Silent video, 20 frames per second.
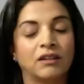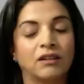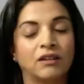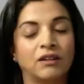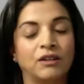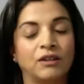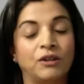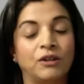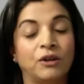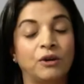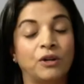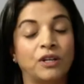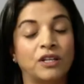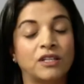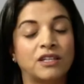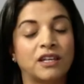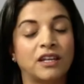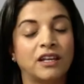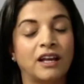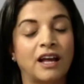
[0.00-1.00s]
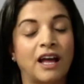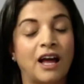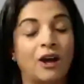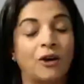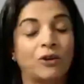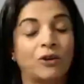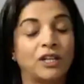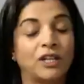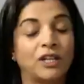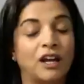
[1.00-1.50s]
noticing how
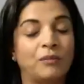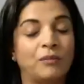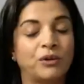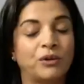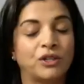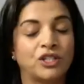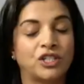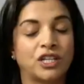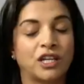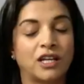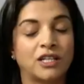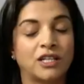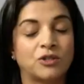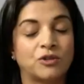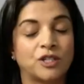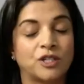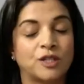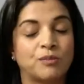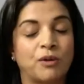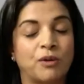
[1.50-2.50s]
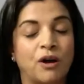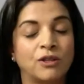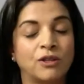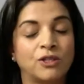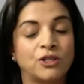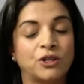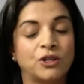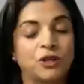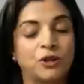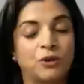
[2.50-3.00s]
the upper chest responds
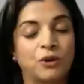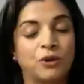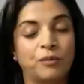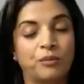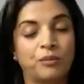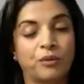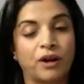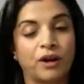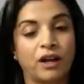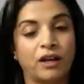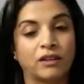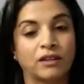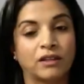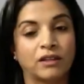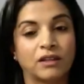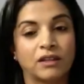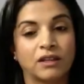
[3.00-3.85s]
to your breath,